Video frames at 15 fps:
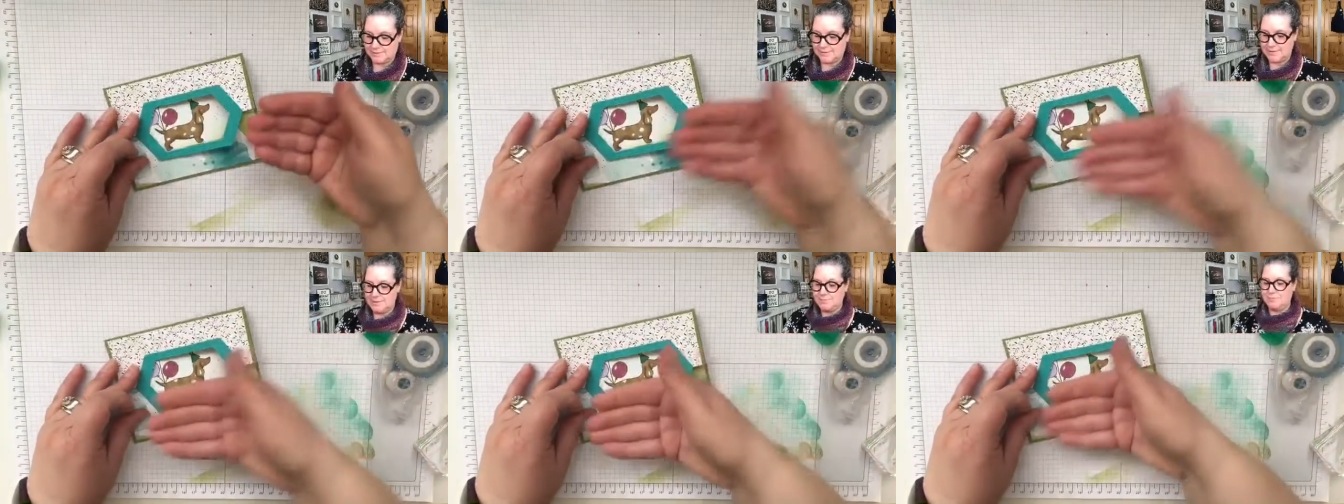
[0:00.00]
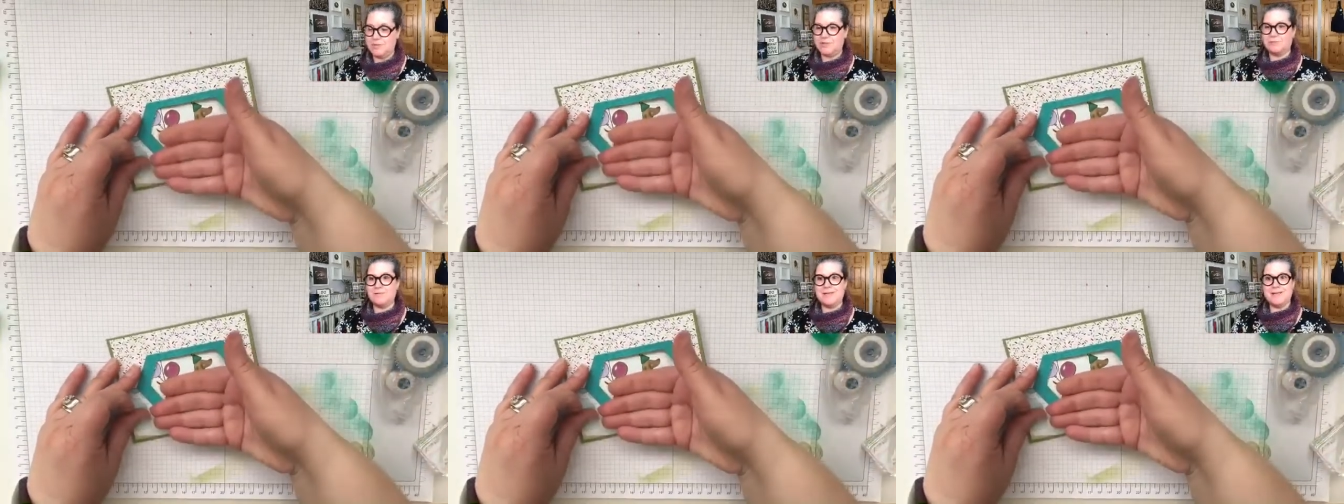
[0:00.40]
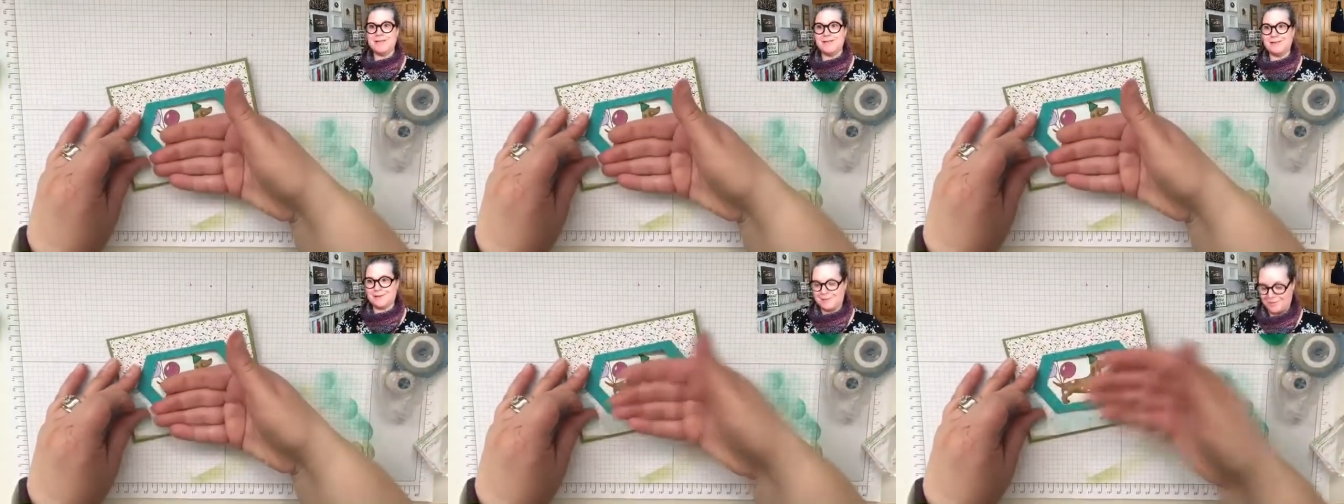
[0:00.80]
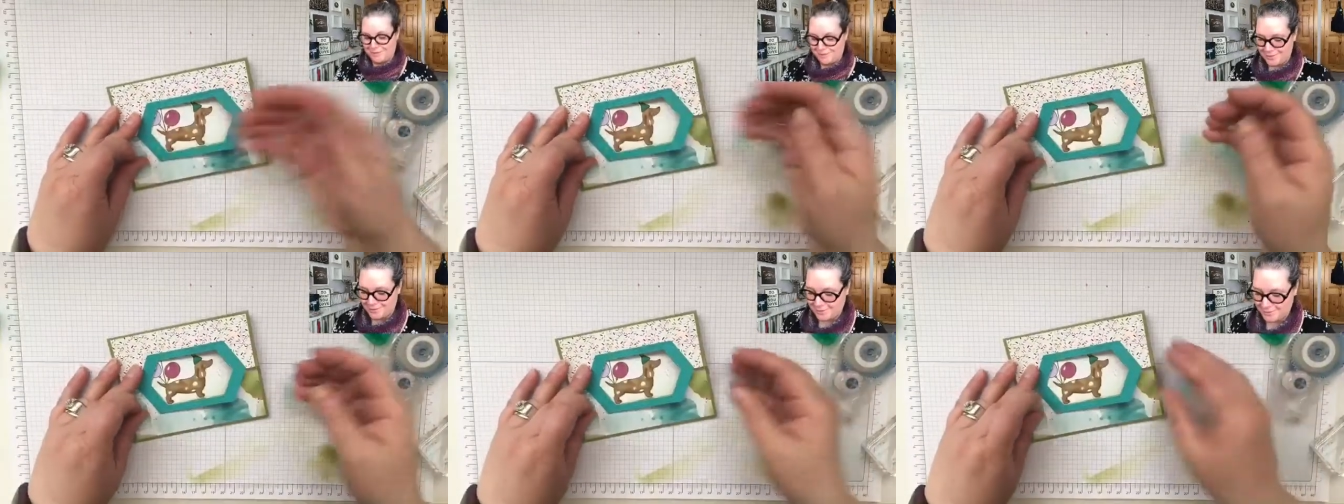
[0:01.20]
in between the
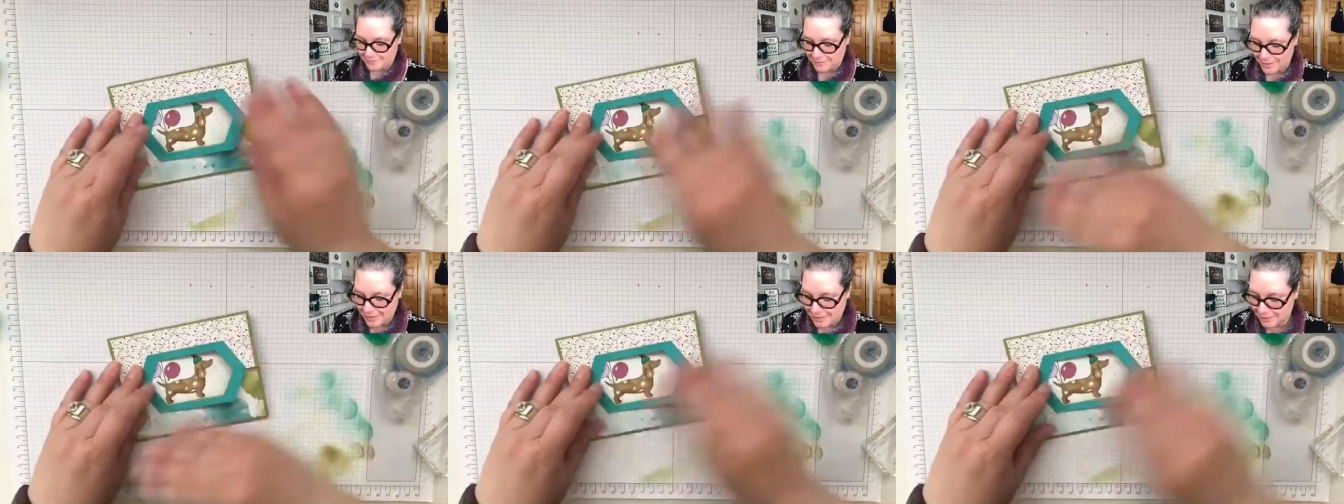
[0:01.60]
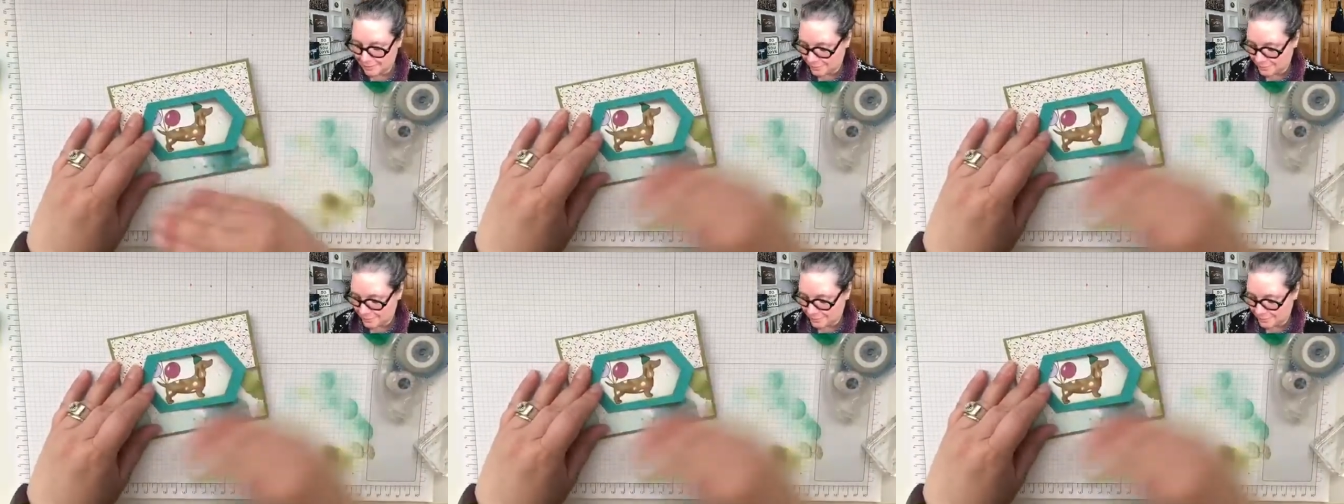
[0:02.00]
cards, running it